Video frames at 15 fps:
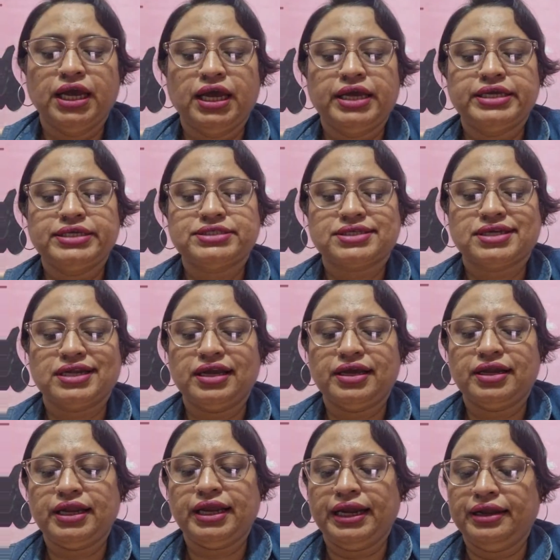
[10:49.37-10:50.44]
is
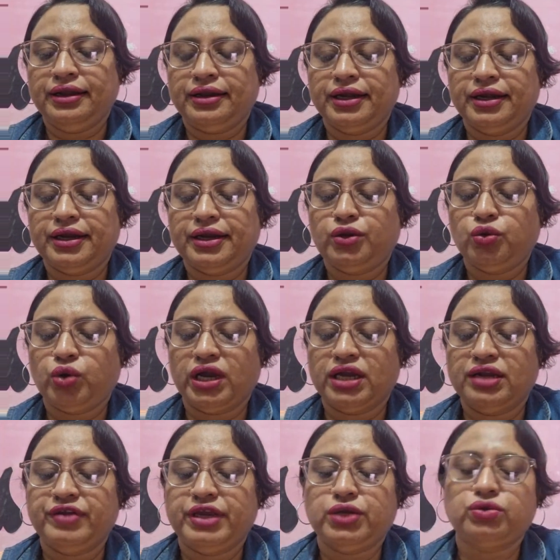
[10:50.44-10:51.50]
clearly intended to
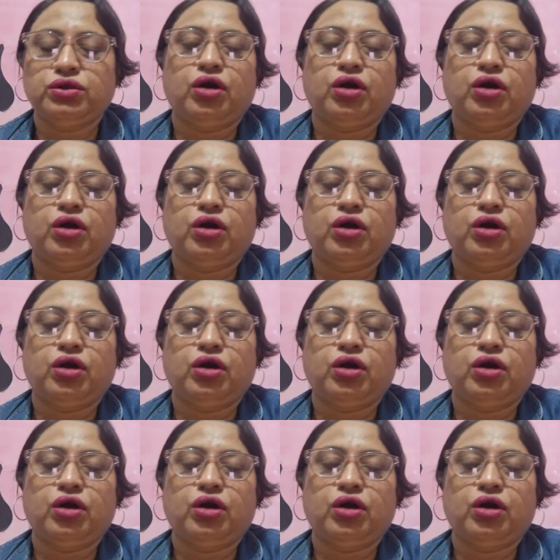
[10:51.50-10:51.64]
convey to the